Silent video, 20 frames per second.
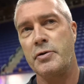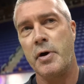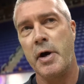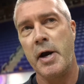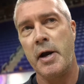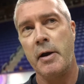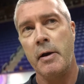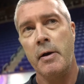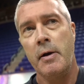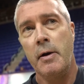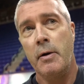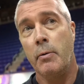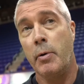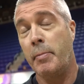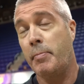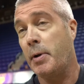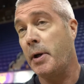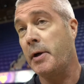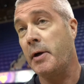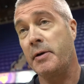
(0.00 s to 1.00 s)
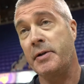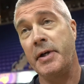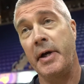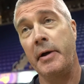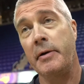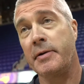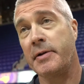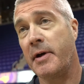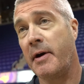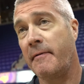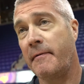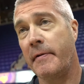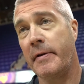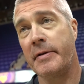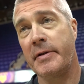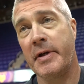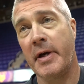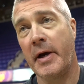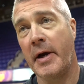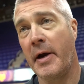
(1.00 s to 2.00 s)
Drake. We played our tails off in the
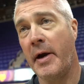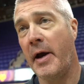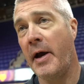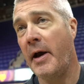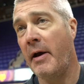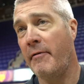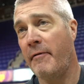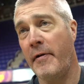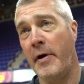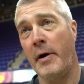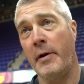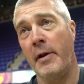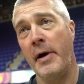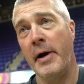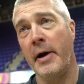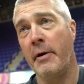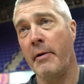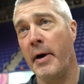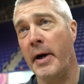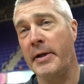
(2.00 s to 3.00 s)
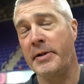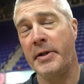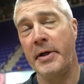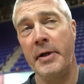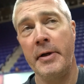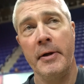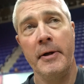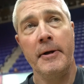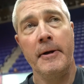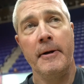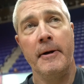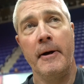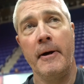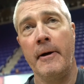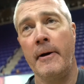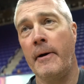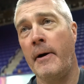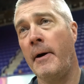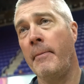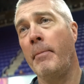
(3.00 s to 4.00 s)
second half, fought like crazy
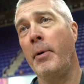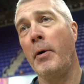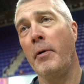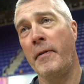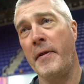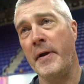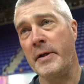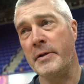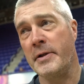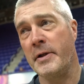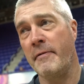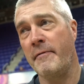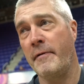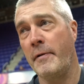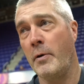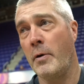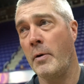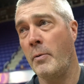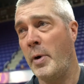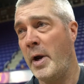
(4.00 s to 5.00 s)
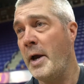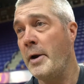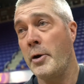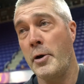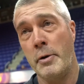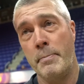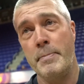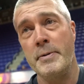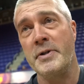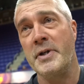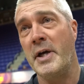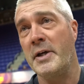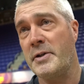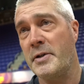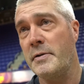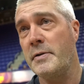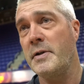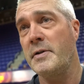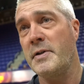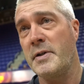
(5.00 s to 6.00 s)
uh, on both ends of the floor. We had good
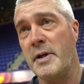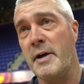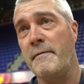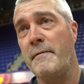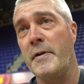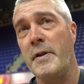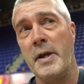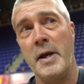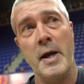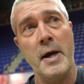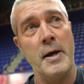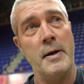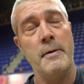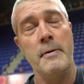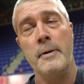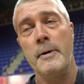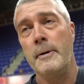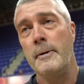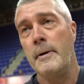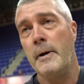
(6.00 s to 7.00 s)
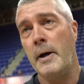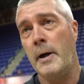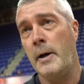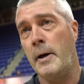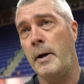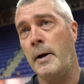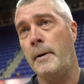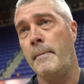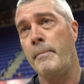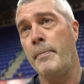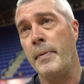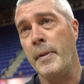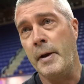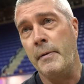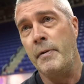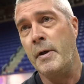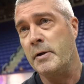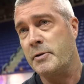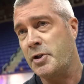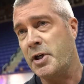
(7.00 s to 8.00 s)
possessions and stuff at the end. Um, the,
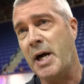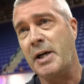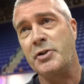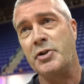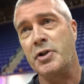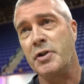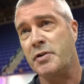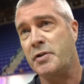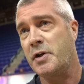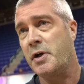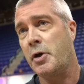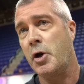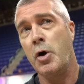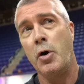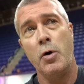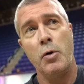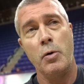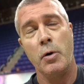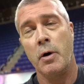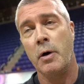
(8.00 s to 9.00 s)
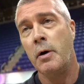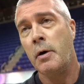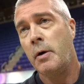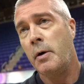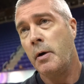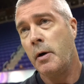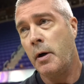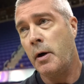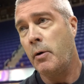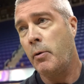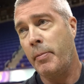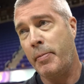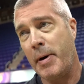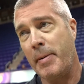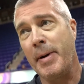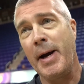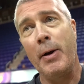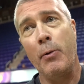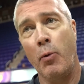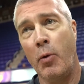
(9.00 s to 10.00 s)
the shots just didn't go, or uh, we
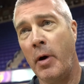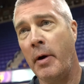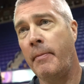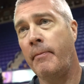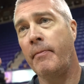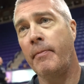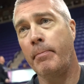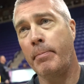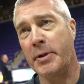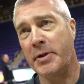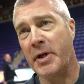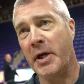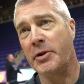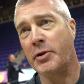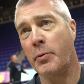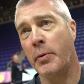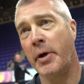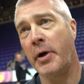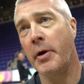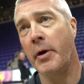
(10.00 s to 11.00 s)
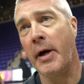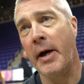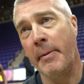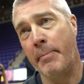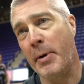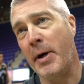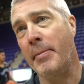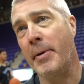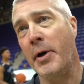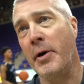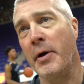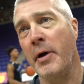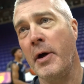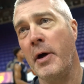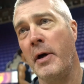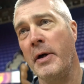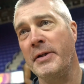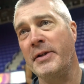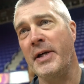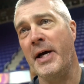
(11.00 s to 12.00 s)
probably had one possession we could I probably could have
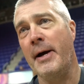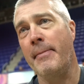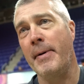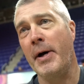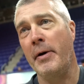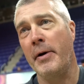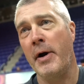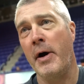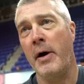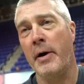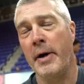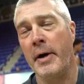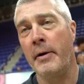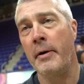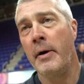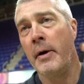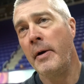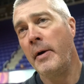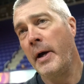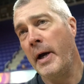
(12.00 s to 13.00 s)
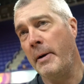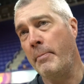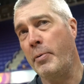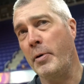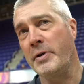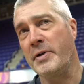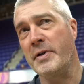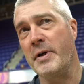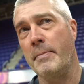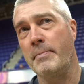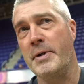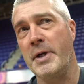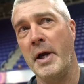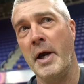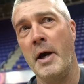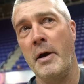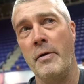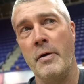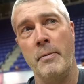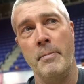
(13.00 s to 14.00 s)
called a timeout on and and put something
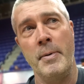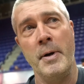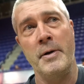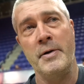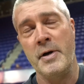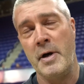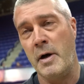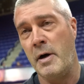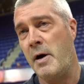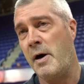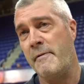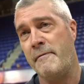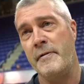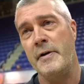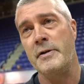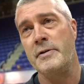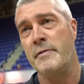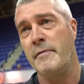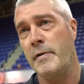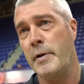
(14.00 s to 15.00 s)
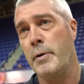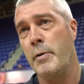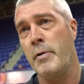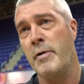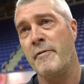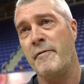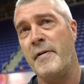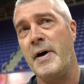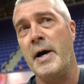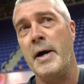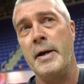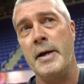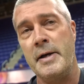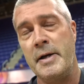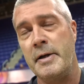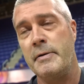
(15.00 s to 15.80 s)
together. But uh, offensively, we were fine.